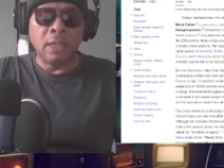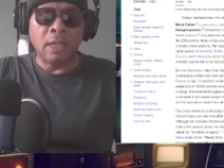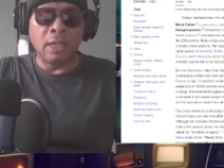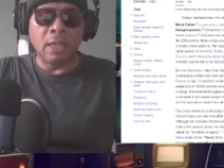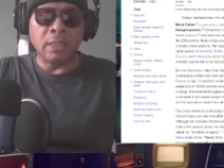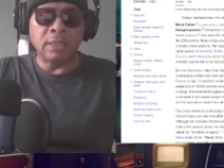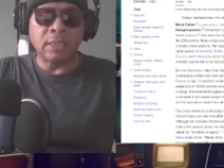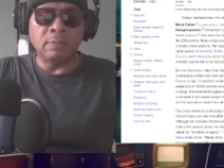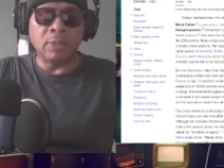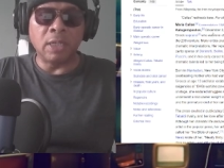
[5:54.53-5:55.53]
Uh,
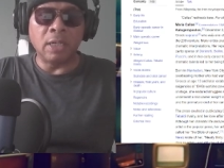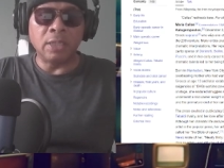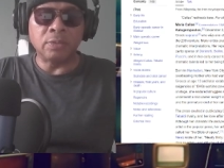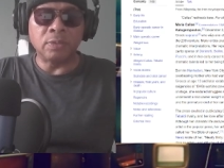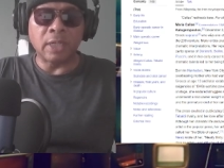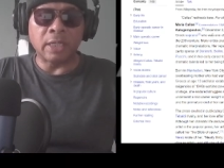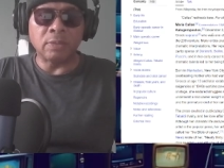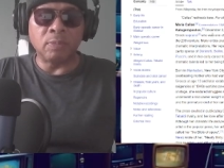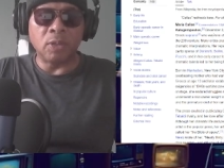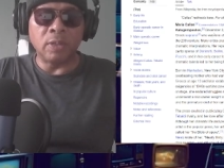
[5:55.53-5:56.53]
December. Uh, she was, I guess,
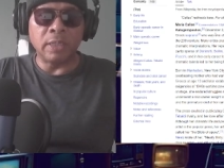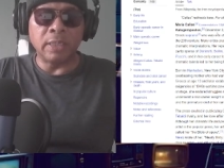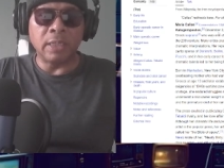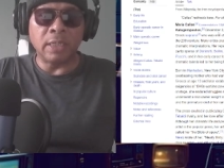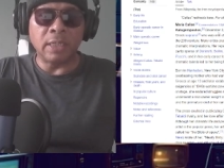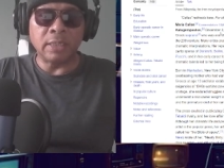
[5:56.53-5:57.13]
born in uh,